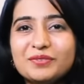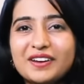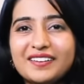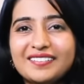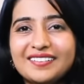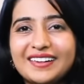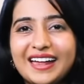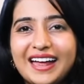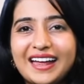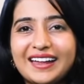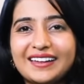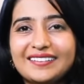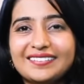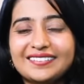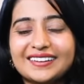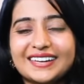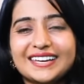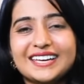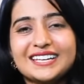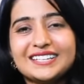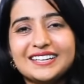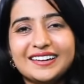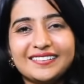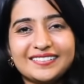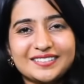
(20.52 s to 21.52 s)
presents
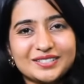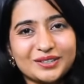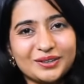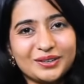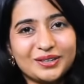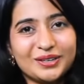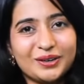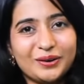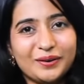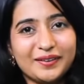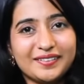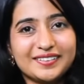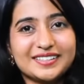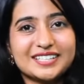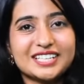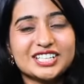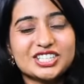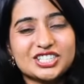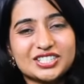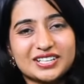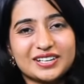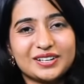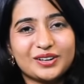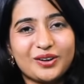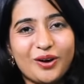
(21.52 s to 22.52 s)
ET Studios
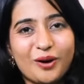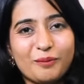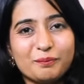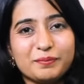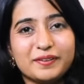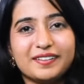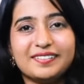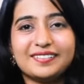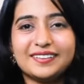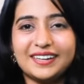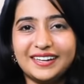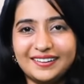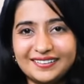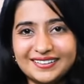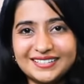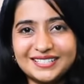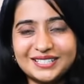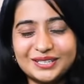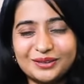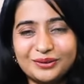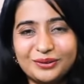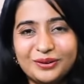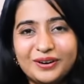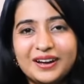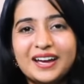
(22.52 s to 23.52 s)
Digital Compass Season
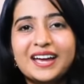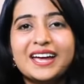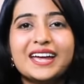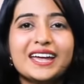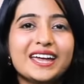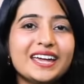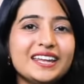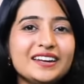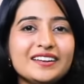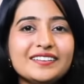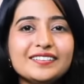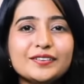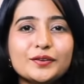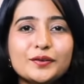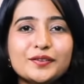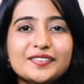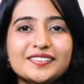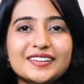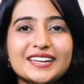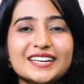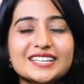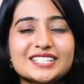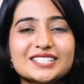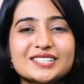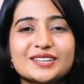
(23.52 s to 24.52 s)
2 in
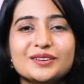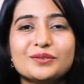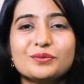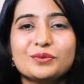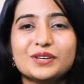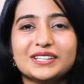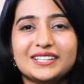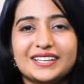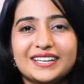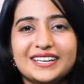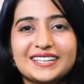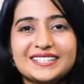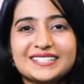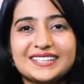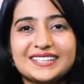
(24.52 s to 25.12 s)
association with ET